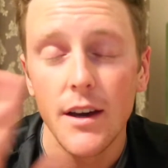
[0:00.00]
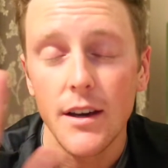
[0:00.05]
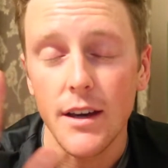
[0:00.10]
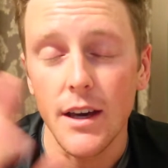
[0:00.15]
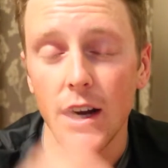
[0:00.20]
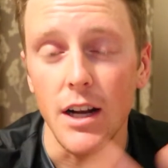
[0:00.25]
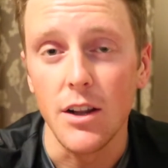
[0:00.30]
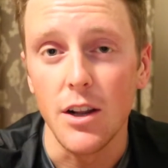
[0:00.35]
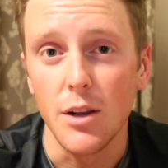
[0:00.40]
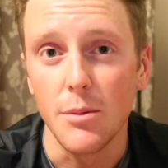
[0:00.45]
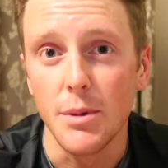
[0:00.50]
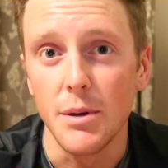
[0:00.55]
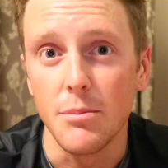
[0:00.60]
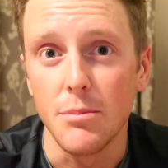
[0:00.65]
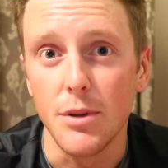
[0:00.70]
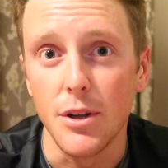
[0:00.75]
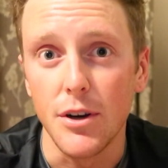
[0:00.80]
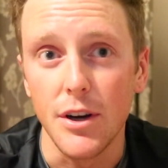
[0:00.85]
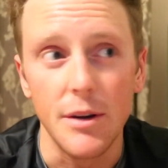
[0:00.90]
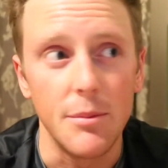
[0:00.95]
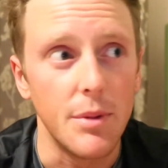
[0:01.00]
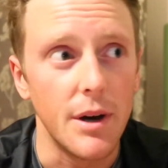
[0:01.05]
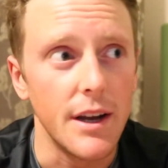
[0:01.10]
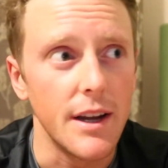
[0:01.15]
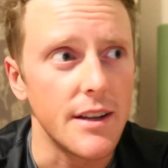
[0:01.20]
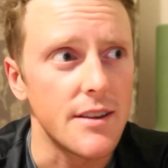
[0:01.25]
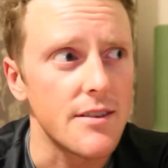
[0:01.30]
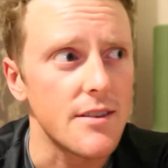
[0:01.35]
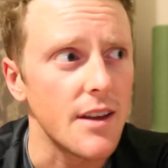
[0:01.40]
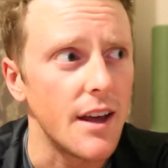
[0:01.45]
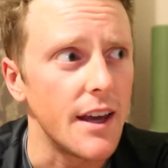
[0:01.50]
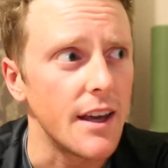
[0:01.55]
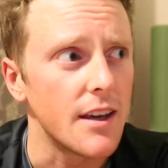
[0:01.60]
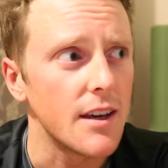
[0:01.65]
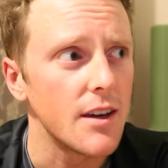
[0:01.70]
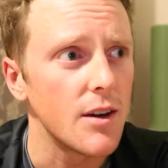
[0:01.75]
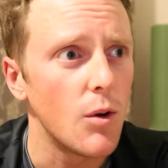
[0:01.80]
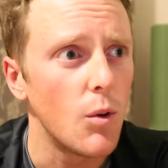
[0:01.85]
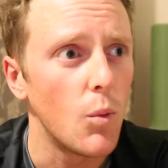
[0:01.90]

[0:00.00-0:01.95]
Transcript: get a little bit blurry, but it's like